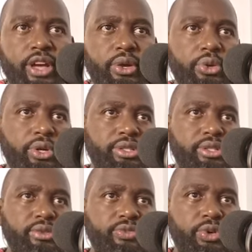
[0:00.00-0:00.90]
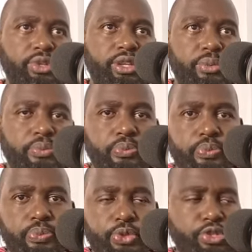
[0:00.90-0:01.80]
thank God for the
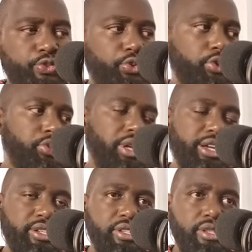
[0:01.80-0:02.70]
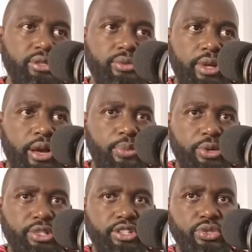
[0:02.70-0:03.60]
beautiful knowledge
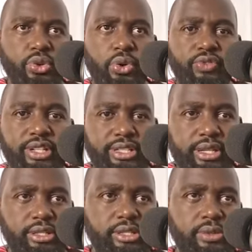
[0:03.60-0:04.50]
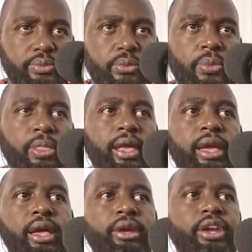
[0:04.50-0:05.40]
about the Song of Ascents.
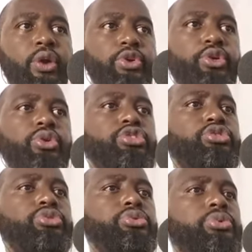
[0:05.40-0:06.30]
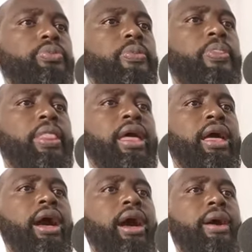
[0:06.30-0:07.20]
Now we go to
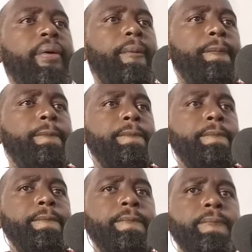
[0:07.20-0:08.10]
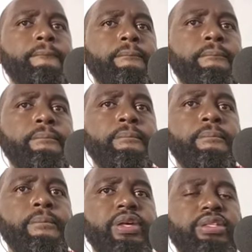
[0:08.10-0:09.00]
Psalm
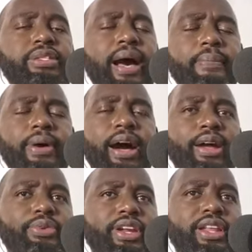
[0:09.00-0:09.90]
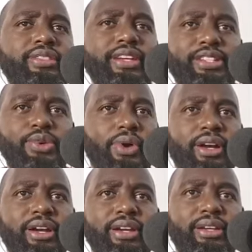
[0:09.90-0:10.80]

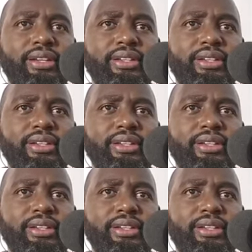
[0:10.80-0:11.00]
131.